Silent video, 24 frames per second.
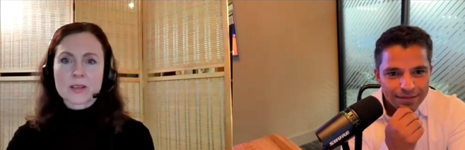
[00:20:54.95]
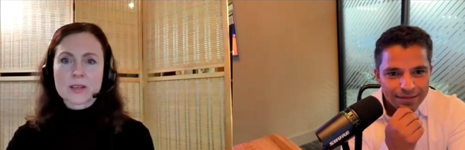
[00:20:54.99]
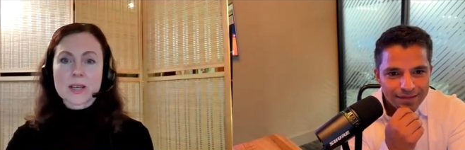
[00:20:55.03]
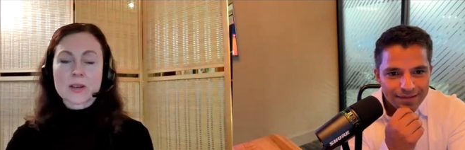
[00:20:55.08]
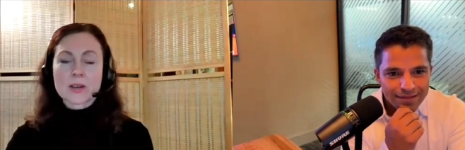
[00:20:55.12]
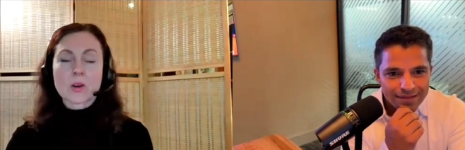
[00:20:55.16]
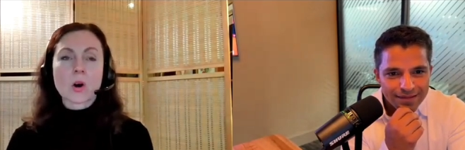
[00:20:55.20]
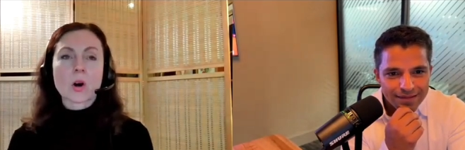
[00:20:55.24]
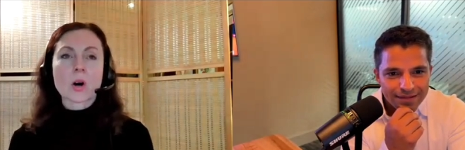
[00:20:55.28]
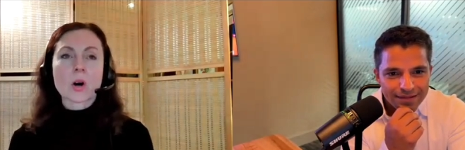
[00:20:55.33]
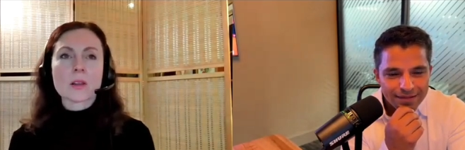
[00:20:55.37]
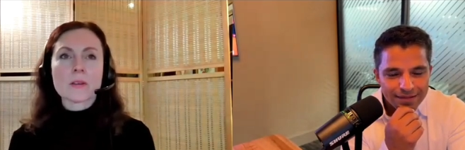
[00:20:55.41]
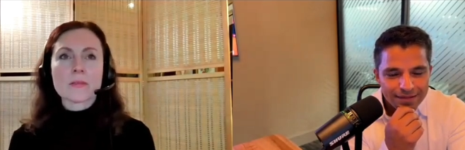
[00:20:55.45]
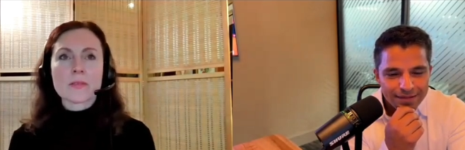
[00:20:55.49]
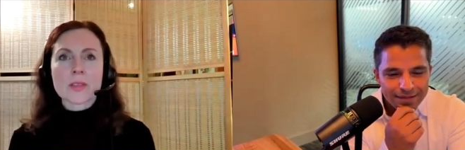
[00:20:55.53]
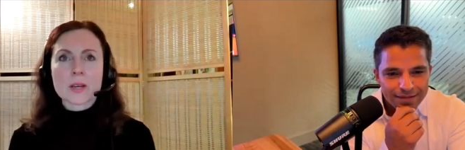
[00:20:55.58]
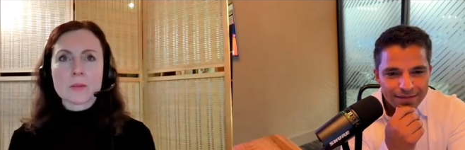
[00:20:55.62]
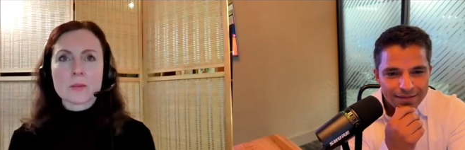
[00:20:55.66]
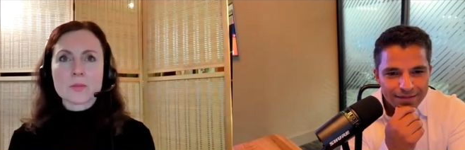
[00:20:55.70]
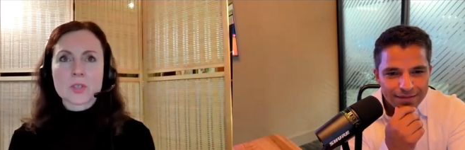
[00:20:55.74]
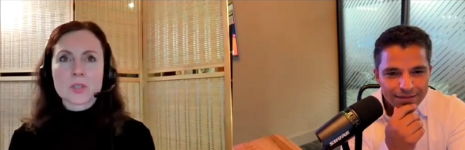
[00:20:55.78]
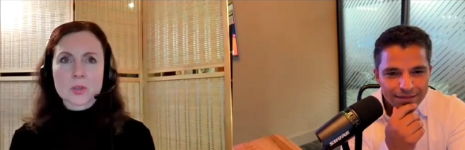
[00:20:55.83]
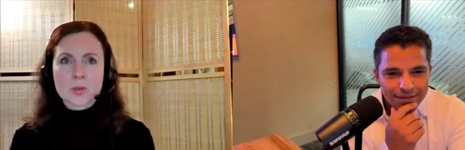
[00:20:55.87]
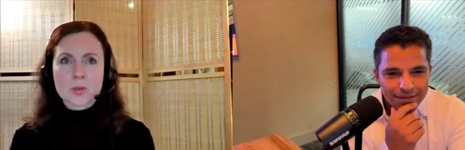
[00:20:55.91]
Speaker 1: and all of
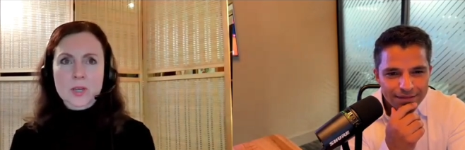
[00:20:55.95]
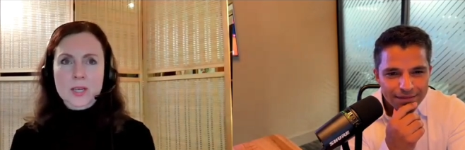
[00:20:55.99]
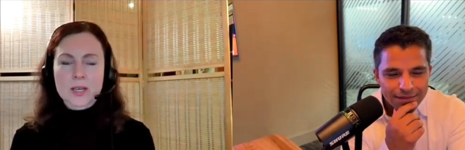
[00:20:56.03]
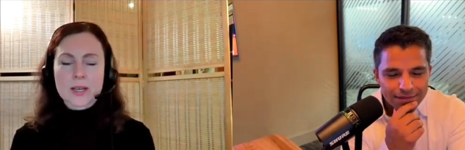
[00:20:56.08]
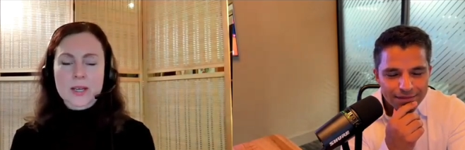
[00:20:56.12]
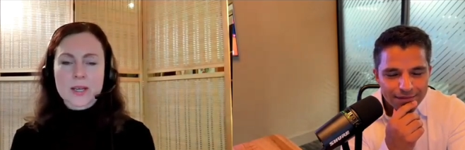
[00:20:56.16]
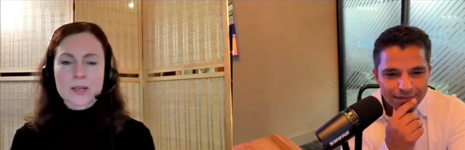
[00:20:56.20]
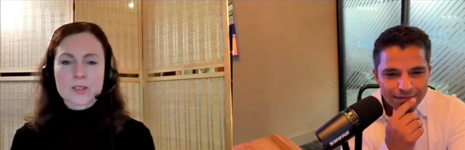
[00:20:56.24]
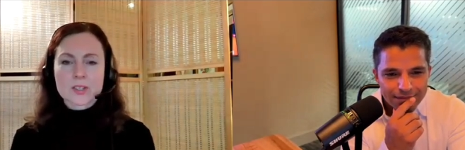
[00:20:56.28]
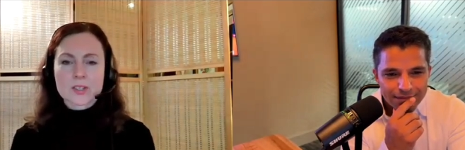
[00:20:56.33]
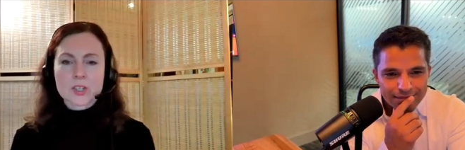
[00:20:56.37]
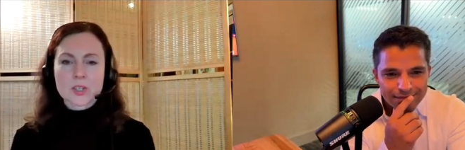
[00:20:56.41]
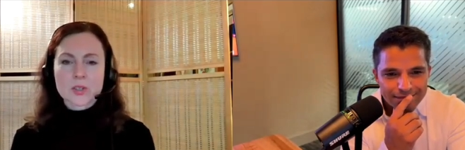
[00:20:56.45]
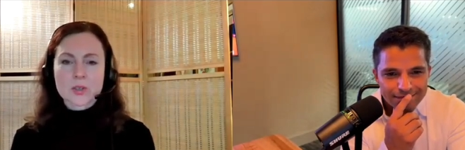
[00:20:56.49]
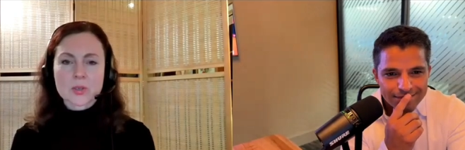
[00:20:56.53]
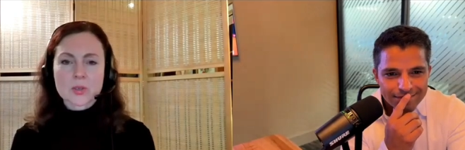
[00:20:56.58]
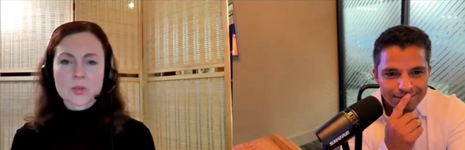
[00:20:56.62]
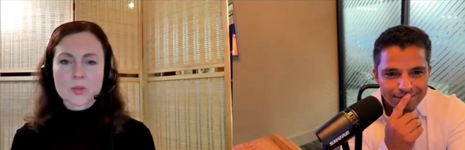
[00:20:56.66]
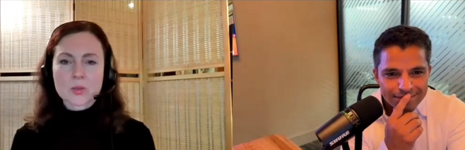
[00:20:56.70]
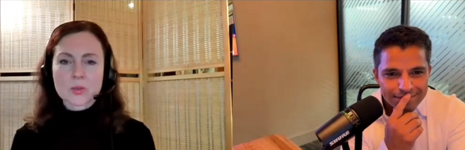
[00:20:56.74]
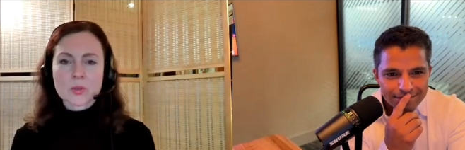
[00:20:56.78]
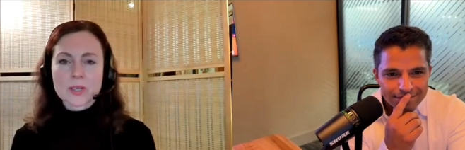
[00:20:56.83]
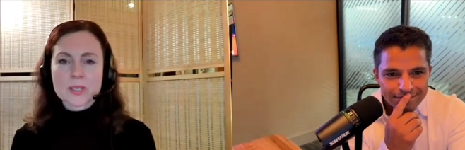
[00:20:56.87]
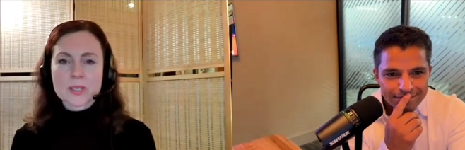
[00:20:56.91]
them do connect
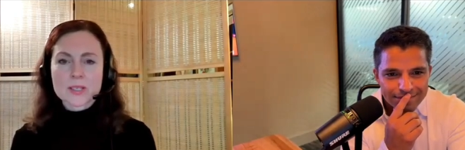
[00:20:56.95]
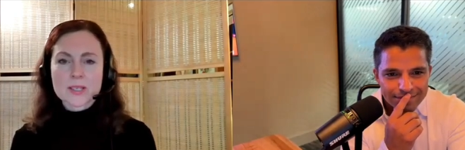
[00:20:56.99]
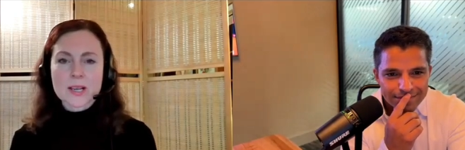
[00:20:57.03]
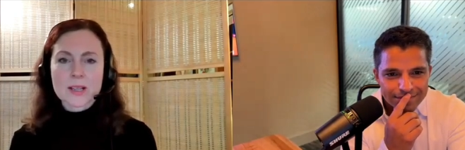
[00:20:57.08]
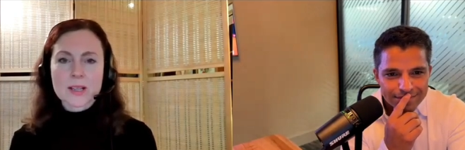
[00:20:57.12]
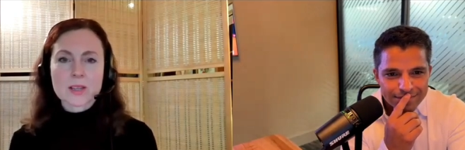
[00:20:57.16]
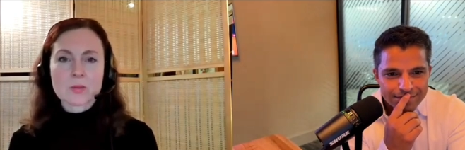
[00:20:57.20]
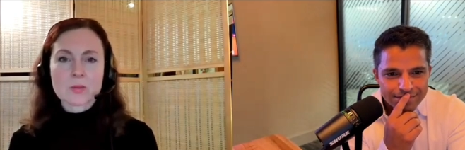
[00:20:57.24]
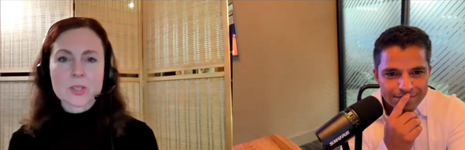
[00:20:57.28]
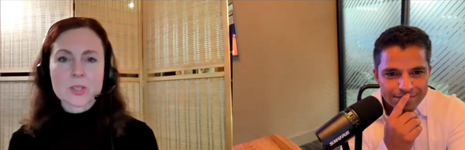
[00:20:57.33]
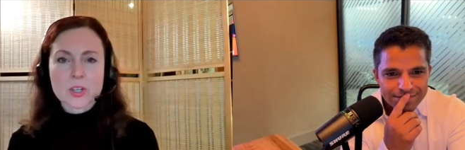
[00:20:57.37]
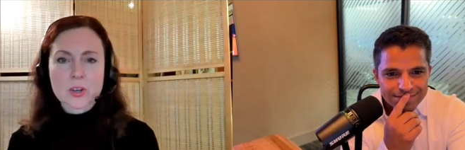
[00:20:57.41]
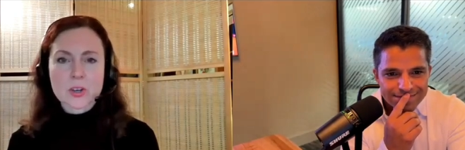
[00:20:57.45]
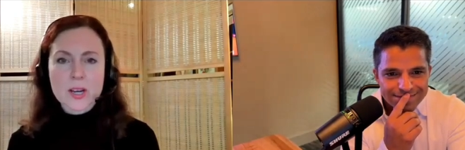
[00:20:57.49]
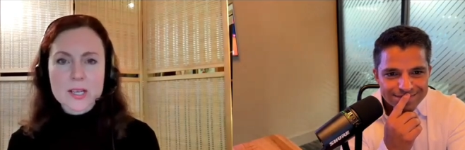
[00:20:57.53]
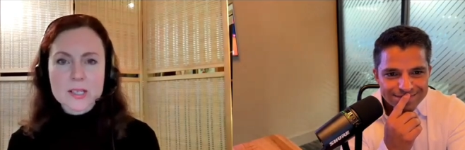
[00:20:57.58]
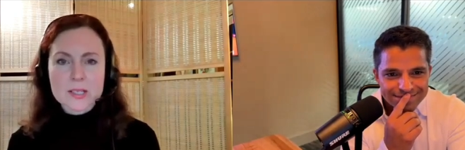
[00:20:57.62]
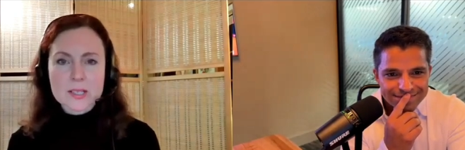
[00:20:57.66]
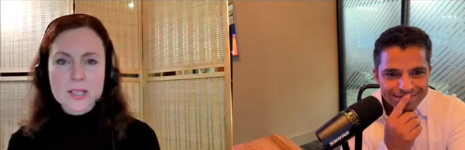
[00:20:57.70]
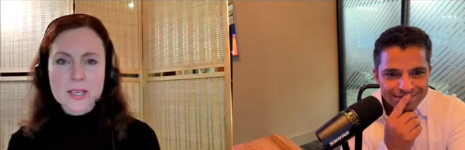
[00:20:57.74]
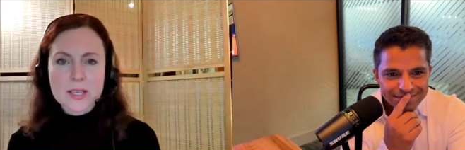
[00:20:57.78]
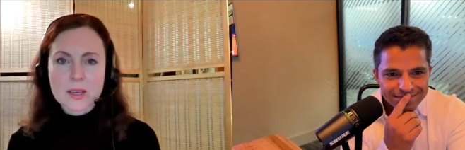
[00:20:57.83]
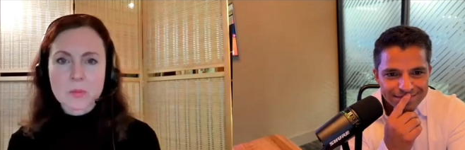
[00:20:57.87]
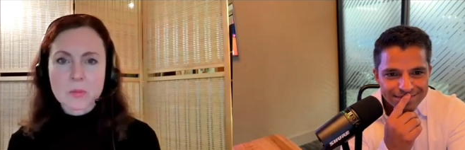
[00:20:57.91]
to exactly what you're
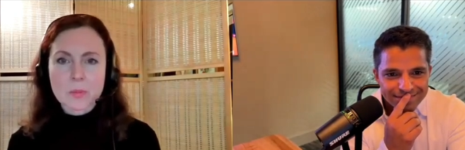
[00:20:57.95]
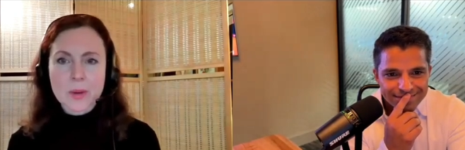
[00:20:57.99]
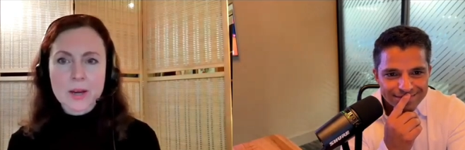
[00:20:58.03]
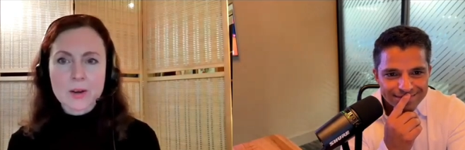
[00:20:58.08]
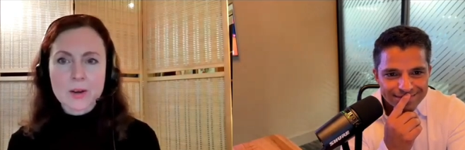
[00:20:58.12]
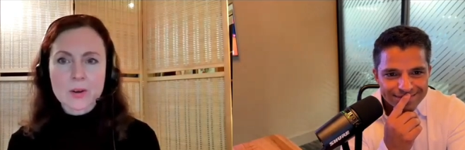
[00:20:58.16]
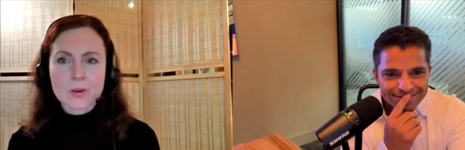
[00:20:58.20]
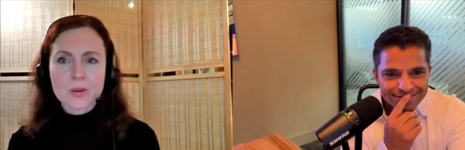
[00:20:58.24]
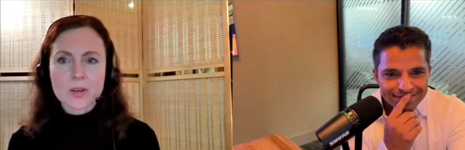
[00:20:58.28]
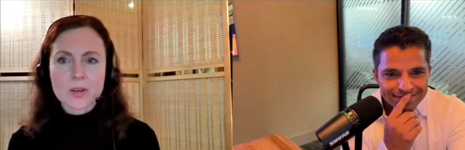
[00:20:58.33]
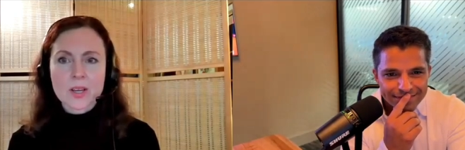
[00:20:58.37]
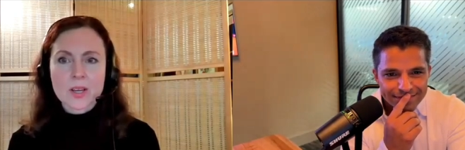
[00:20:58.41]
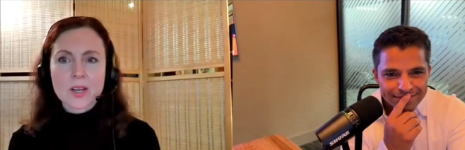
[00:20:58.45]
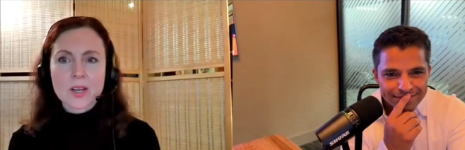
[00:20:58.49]
asking about.